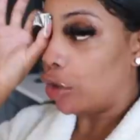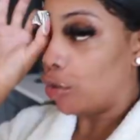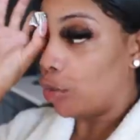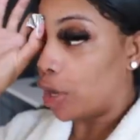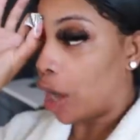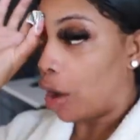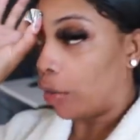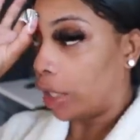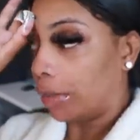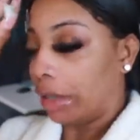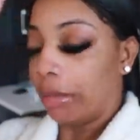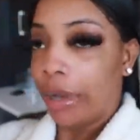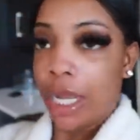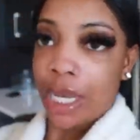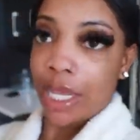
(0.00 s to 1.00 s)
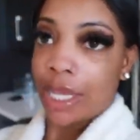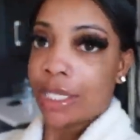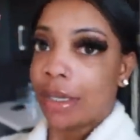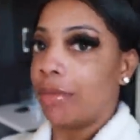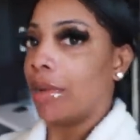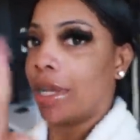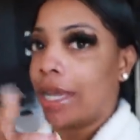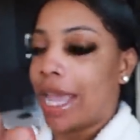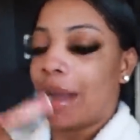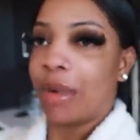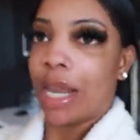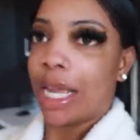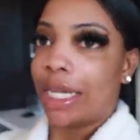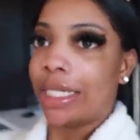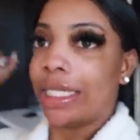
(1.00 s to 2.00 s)
you could only be media to bring a
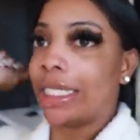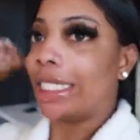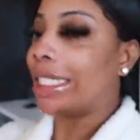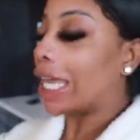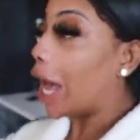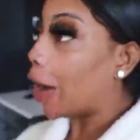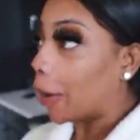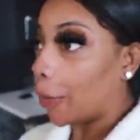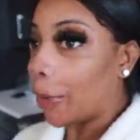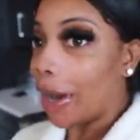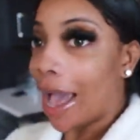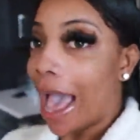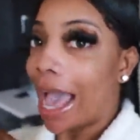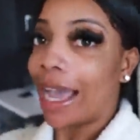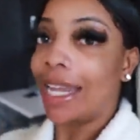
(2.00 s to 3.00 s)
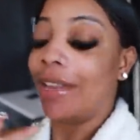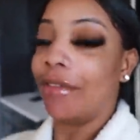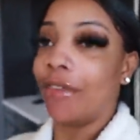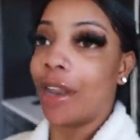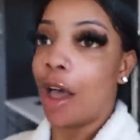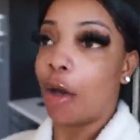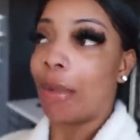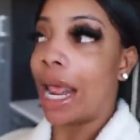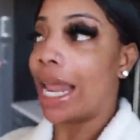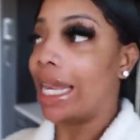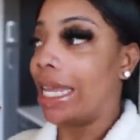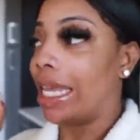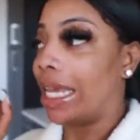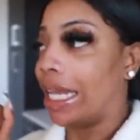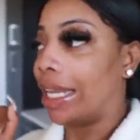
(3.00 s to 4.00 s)
camera like this. So I couldn't even vlog, but I
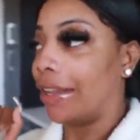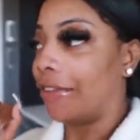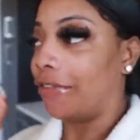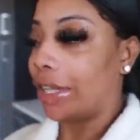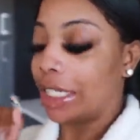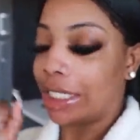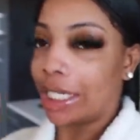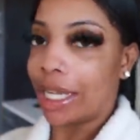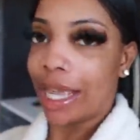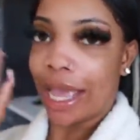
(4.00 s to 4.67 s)
did get a little footage of the